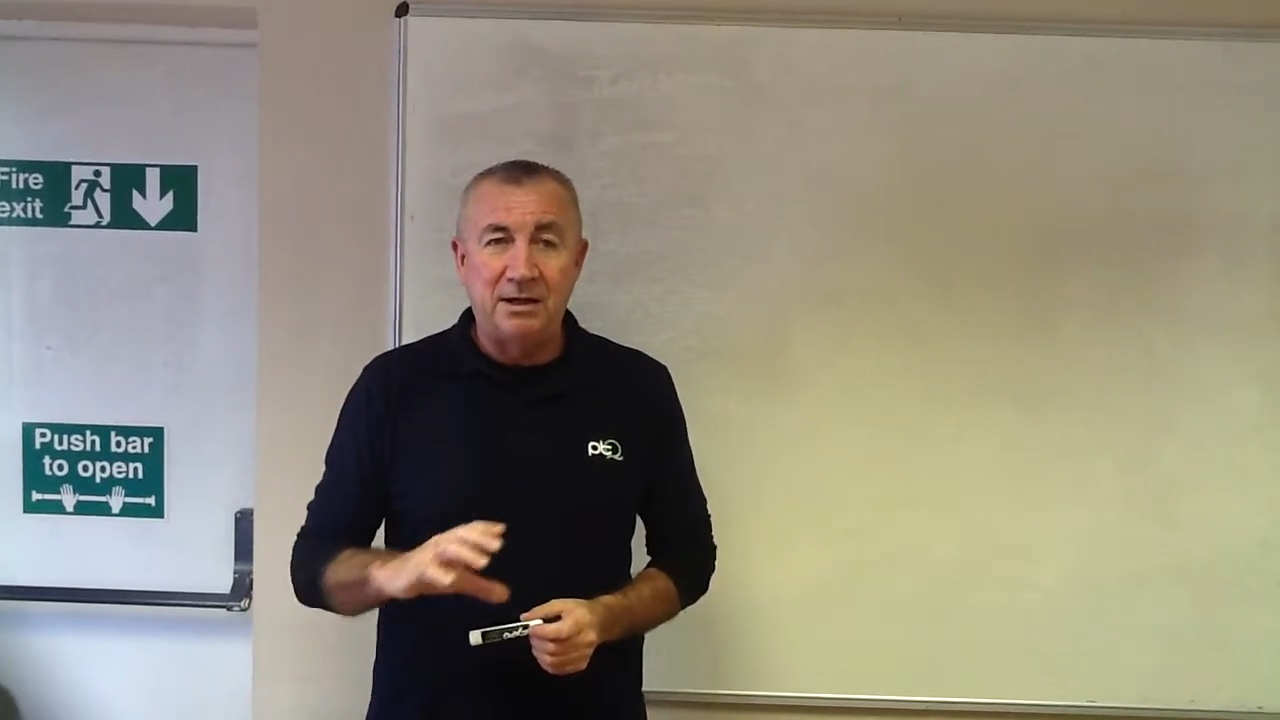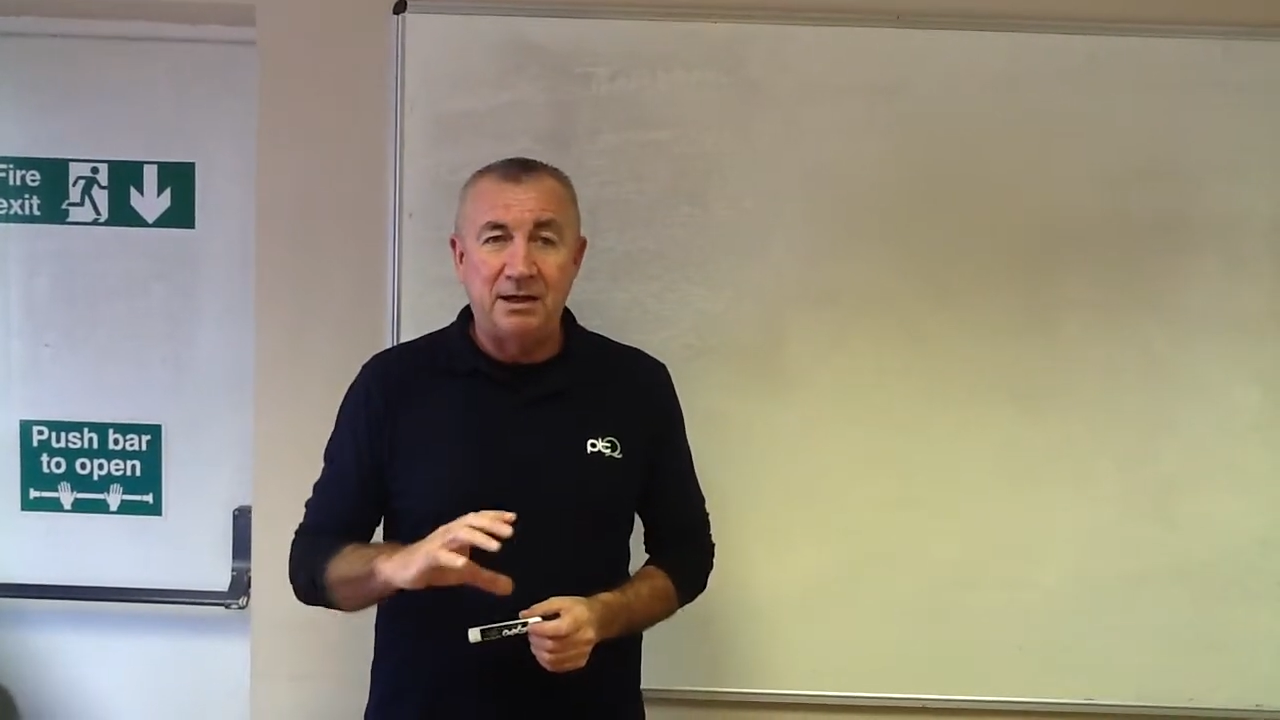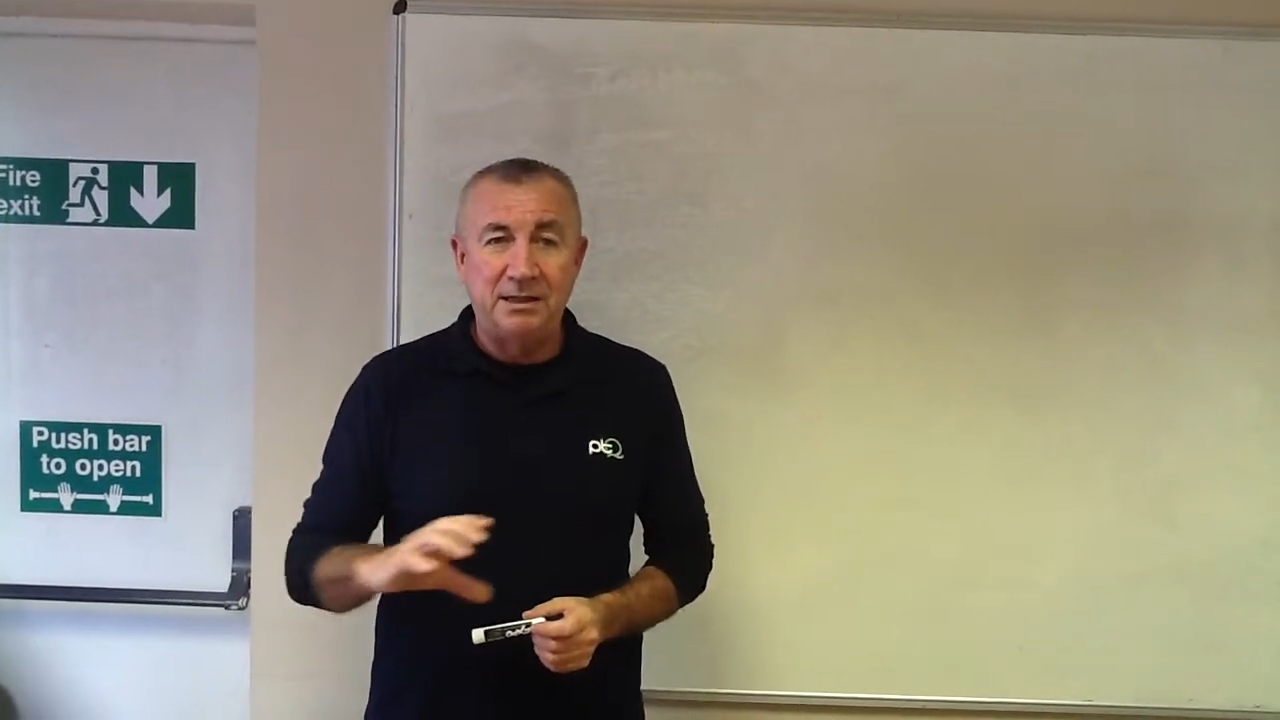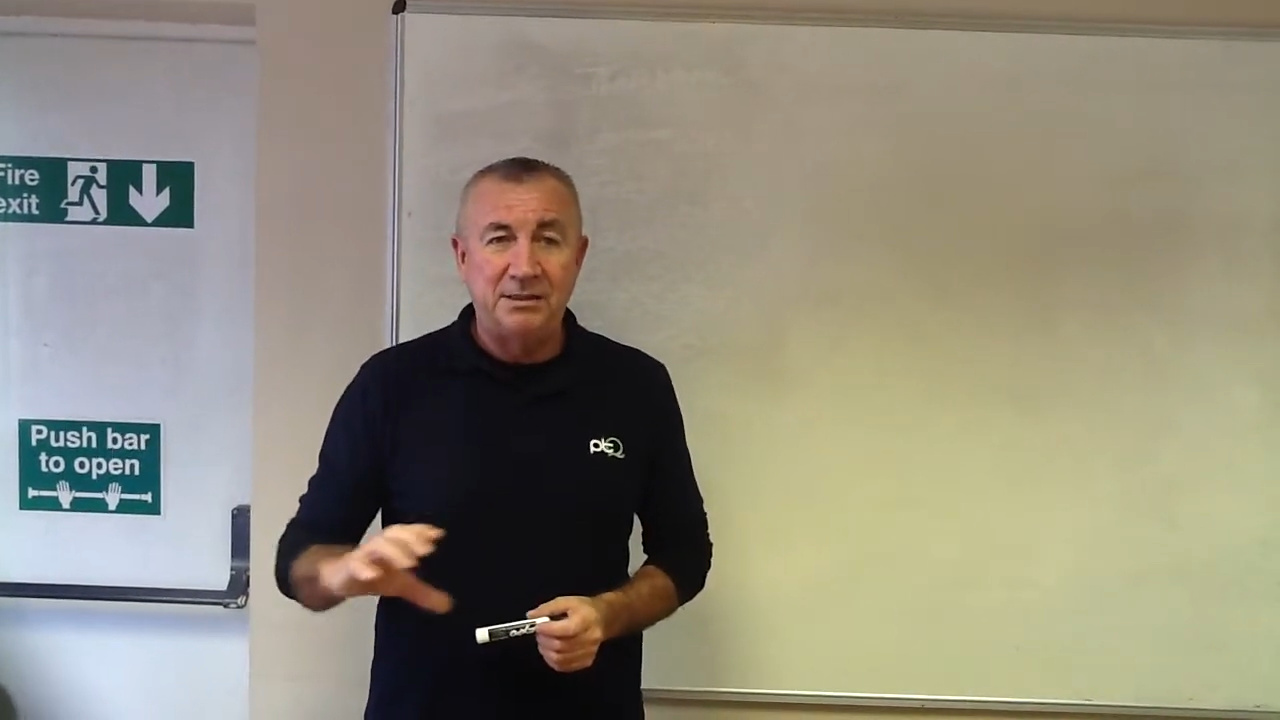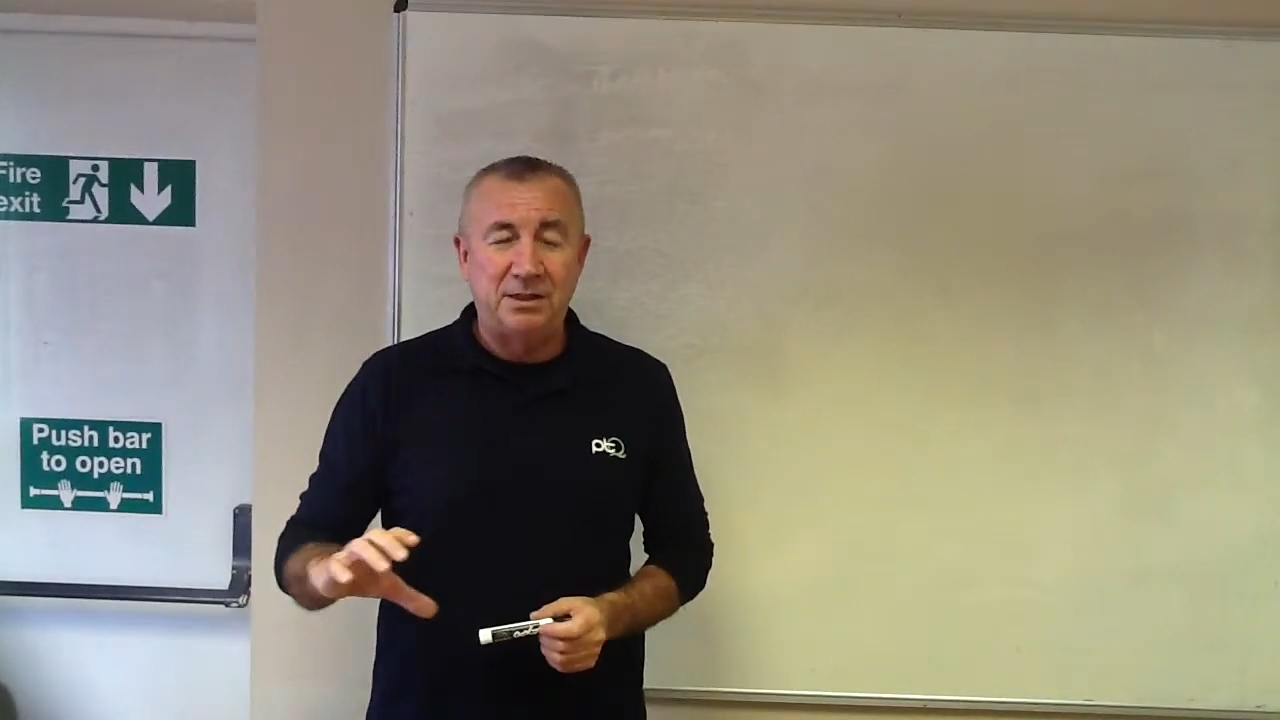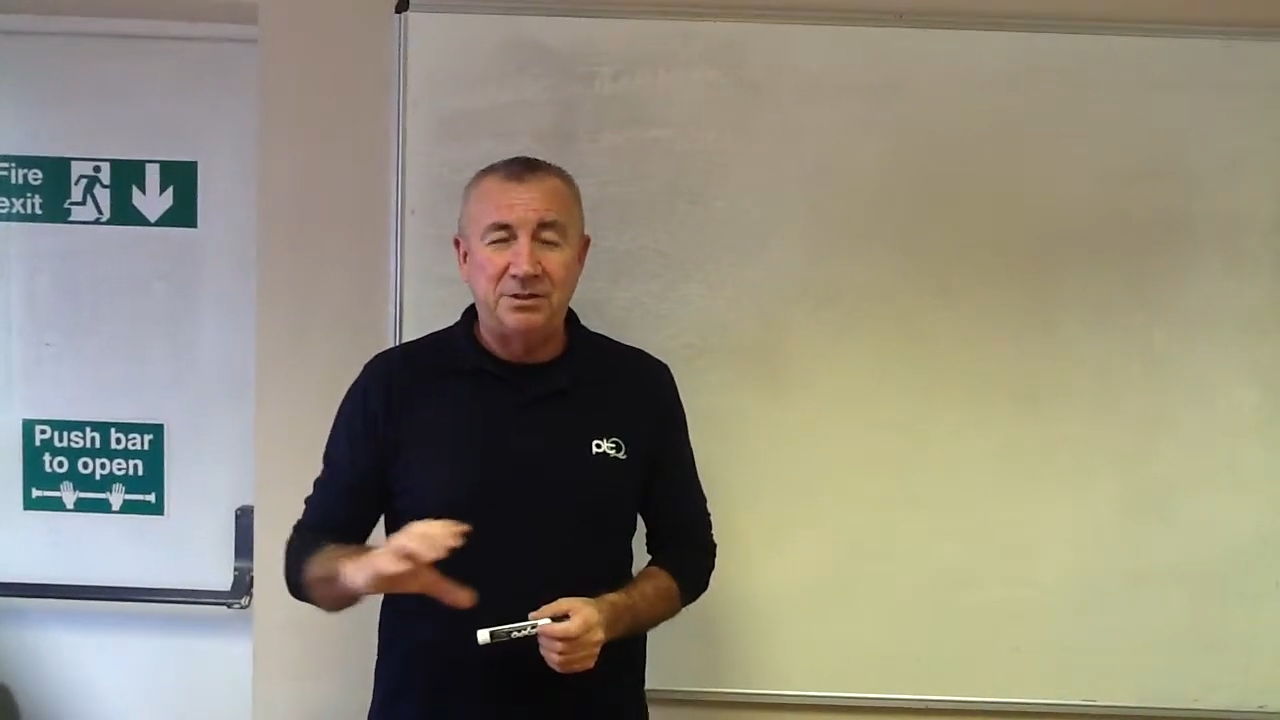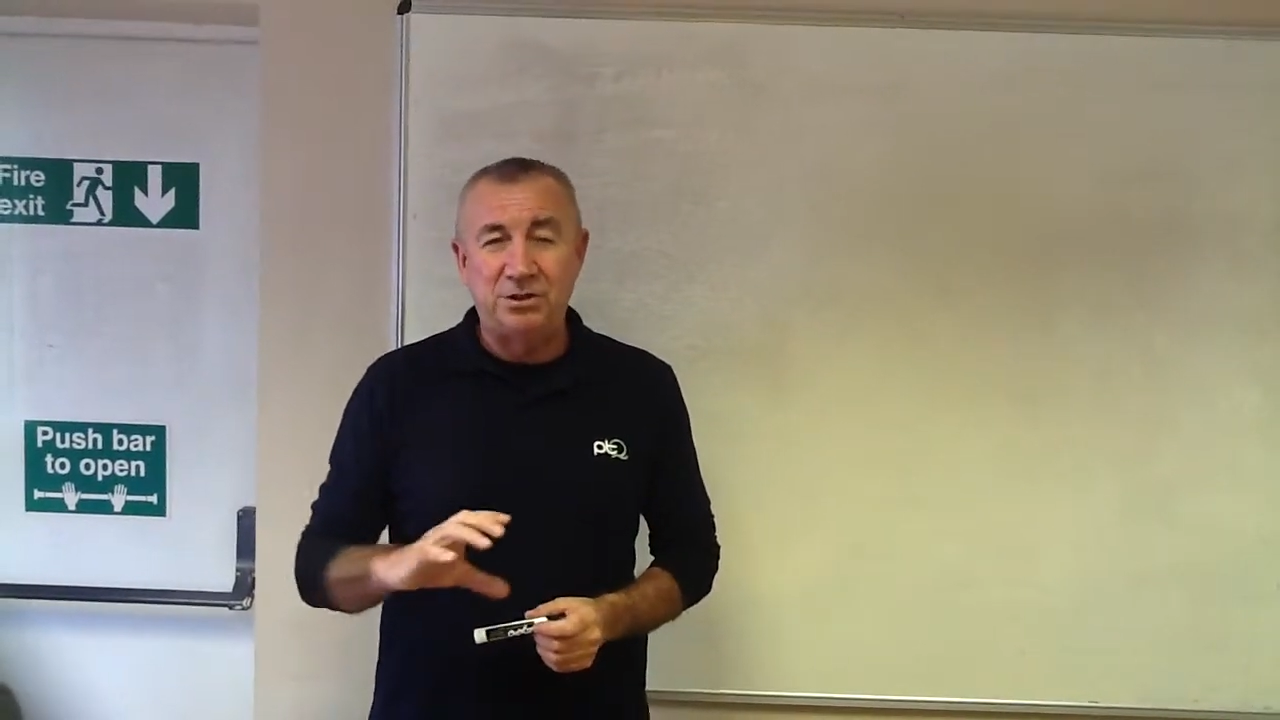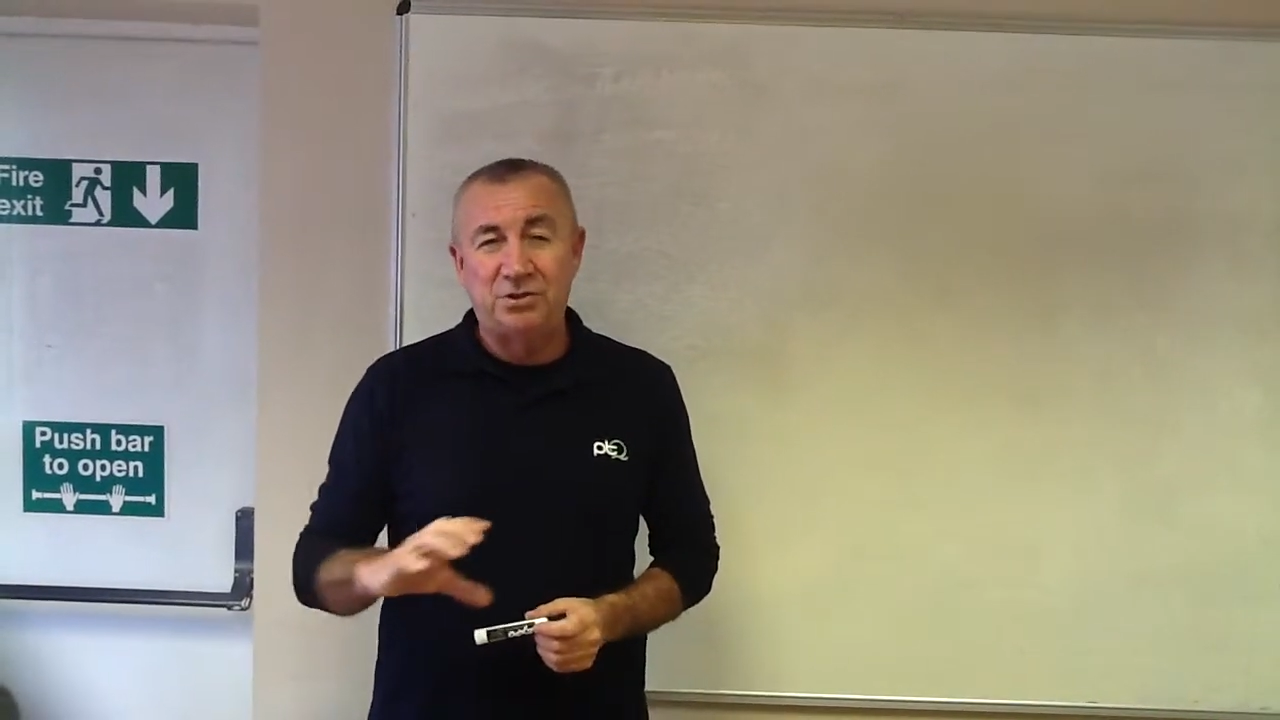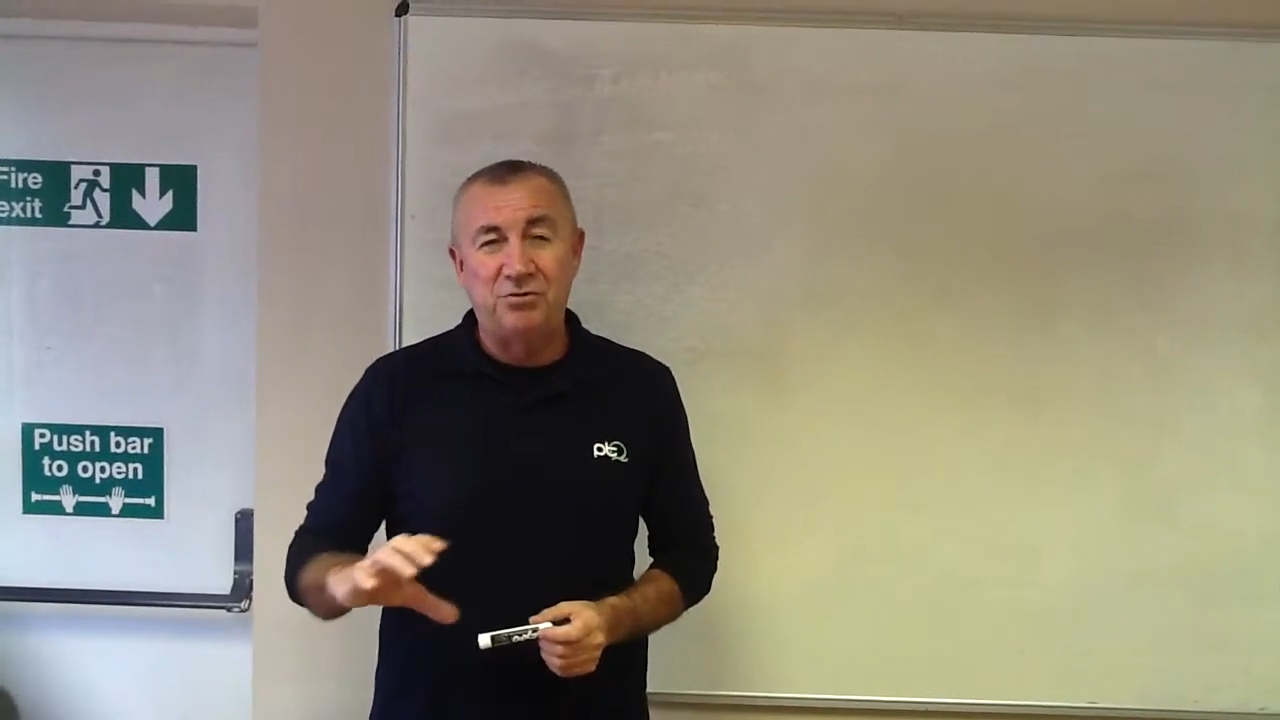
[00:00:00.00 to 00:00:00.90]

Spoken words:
and it's just